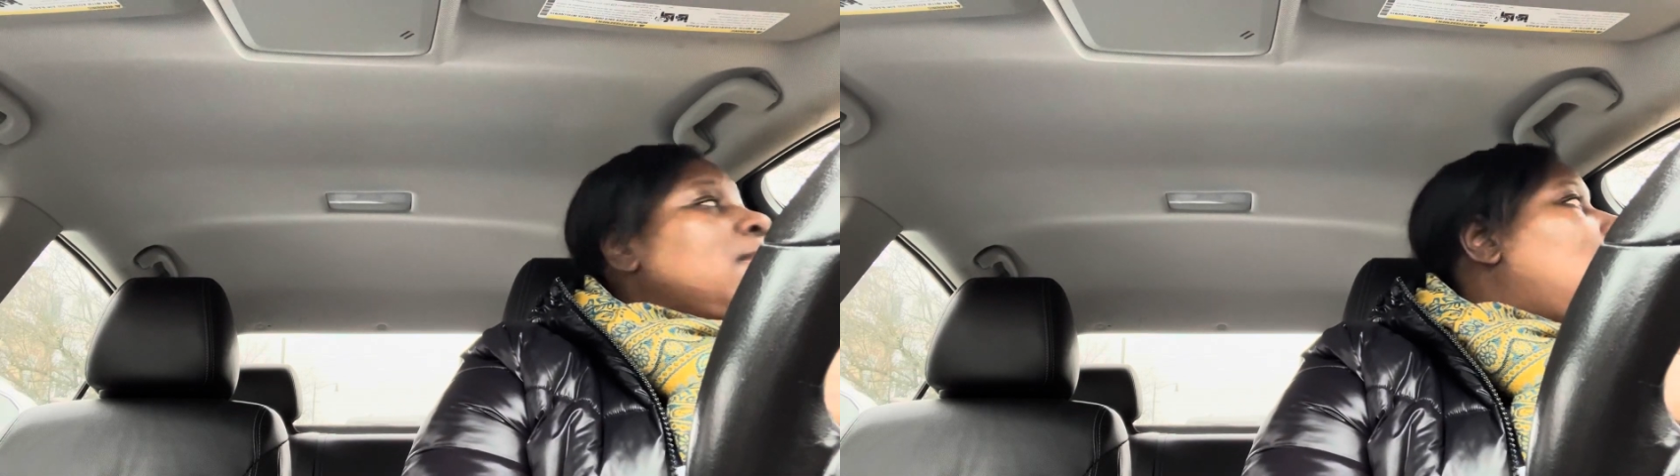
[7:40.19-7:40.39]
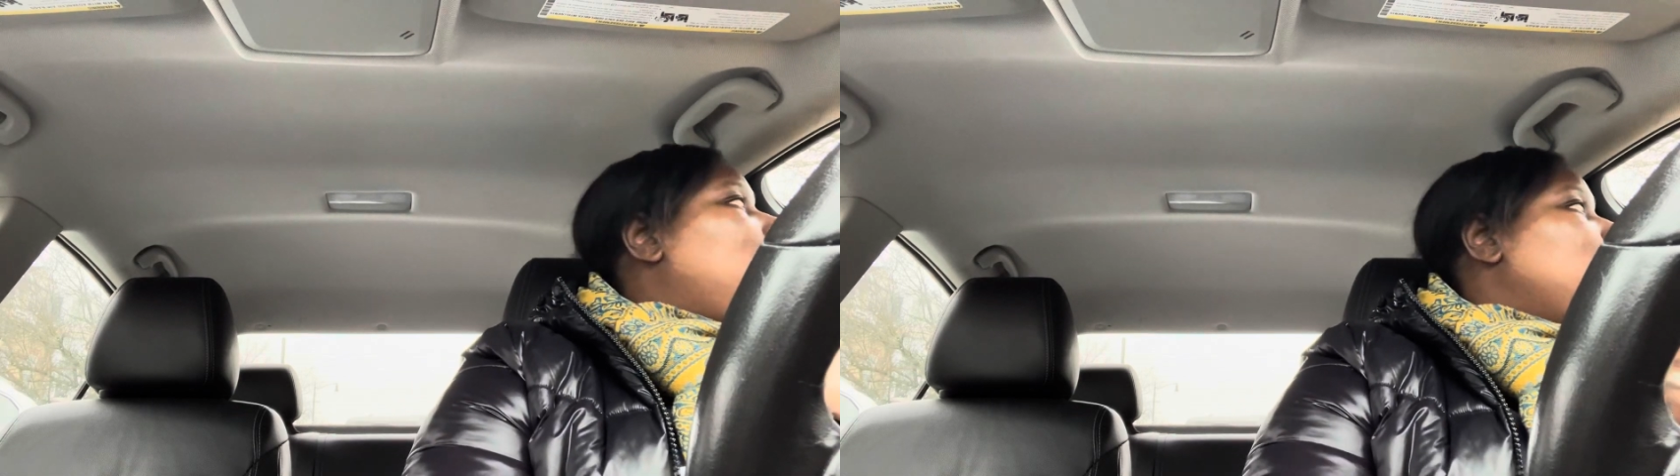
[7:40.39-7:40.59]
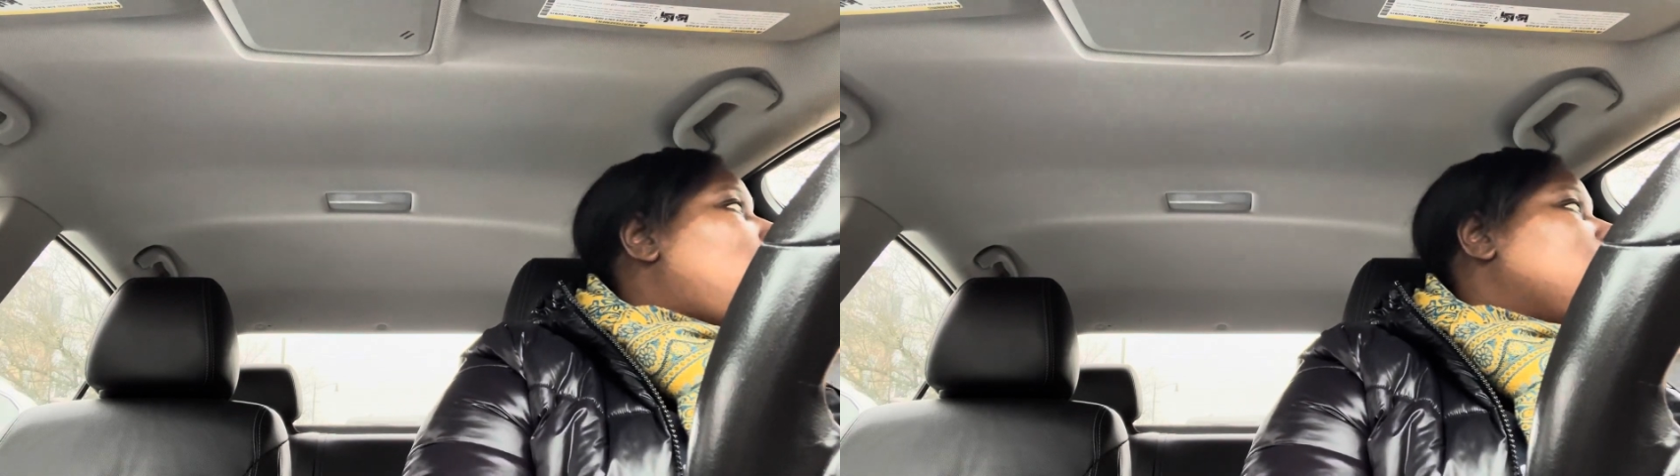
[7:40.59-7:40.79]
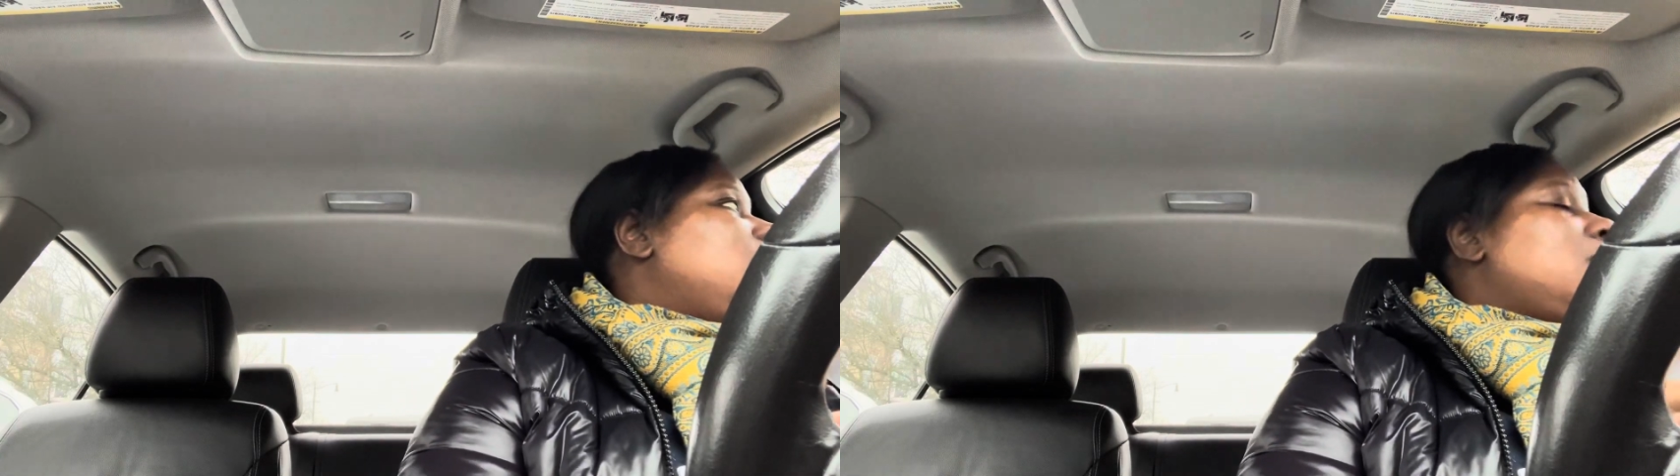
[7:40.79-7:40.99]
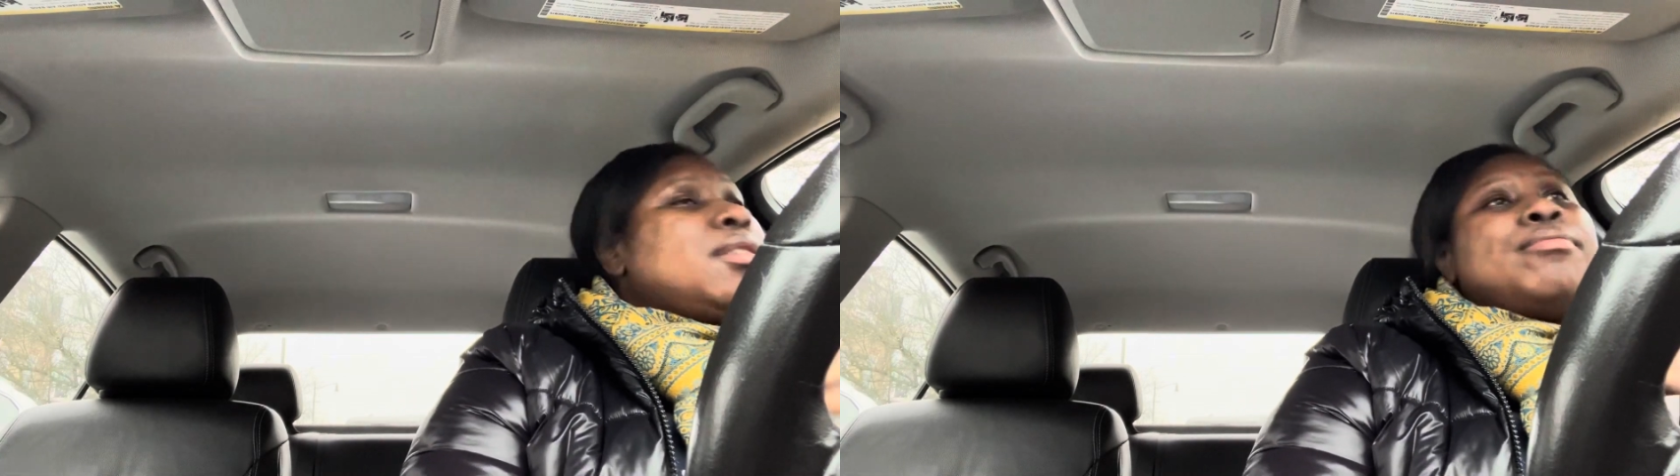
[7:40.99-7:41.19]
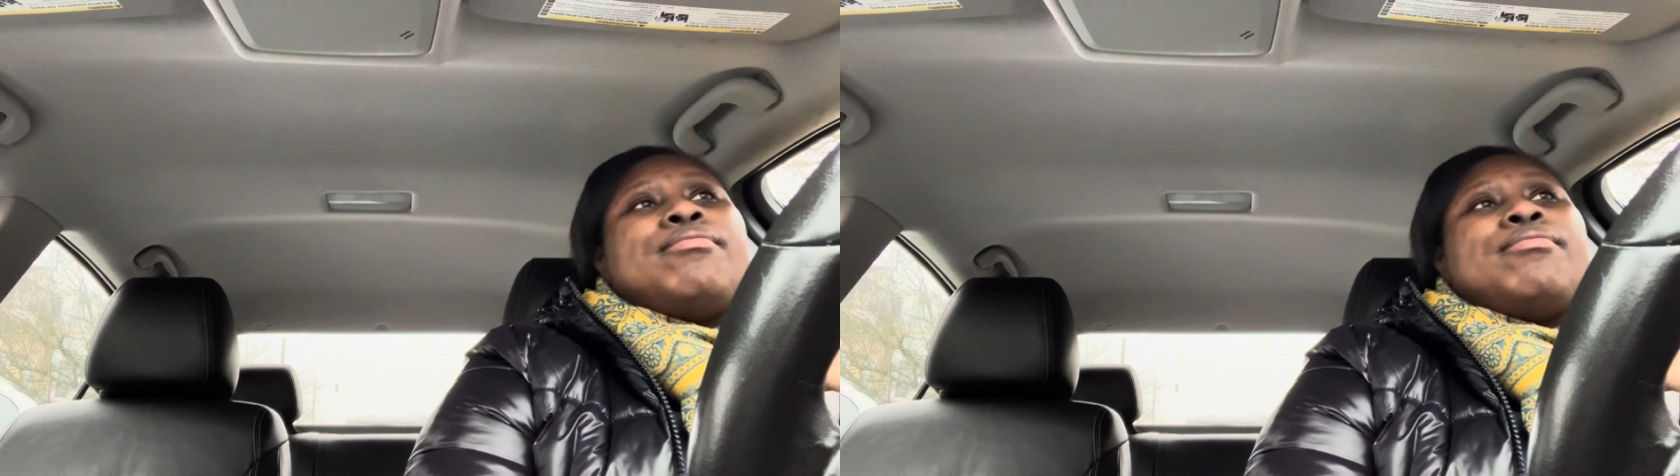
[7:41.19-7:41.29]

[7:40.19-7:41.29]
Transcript: I'll be watching it